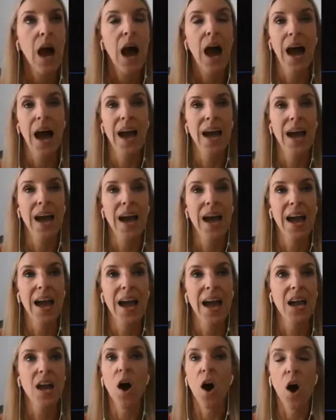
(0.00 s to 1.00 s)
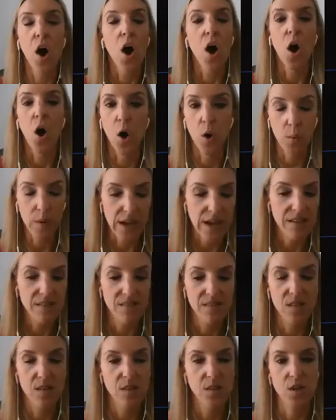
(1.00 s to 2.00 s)
I always
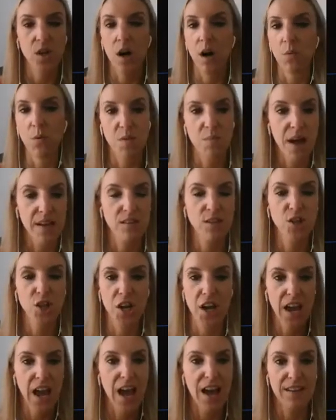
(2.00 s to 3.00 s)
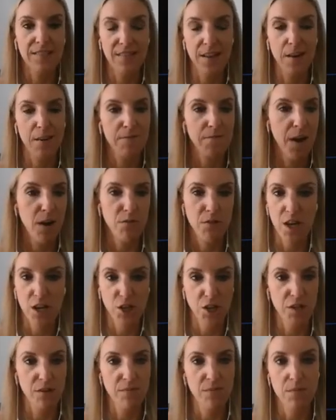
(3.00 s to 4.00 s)
start with messaging as a
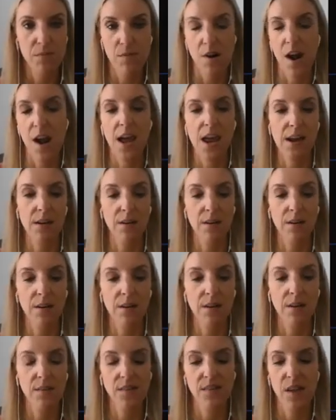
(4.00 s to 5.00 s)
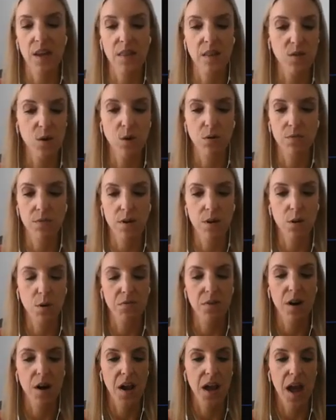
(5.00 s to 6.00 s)
foundation, right? And I'll say this over and over
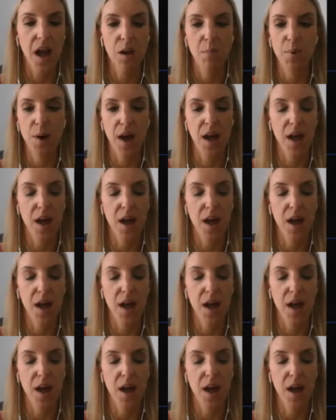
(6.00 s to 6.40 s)
again, but